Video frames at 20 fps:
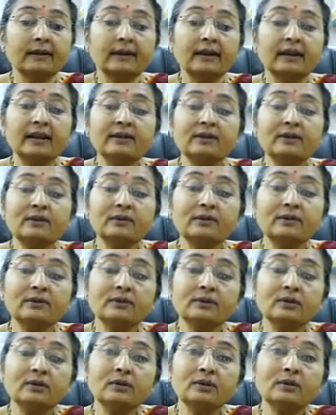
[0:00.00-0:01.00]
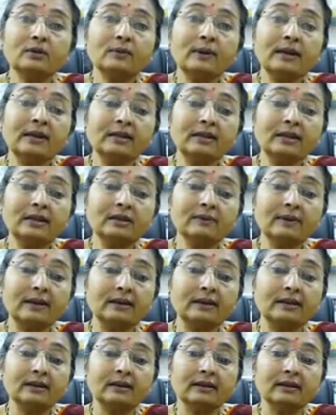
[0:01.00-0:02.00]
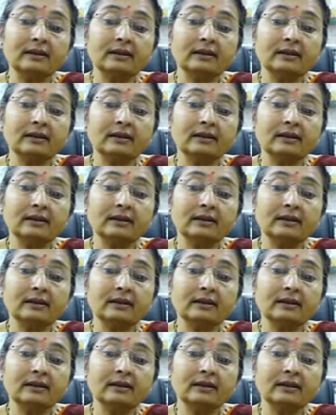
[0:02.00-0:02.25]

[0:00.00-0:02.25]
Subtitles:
In 2020,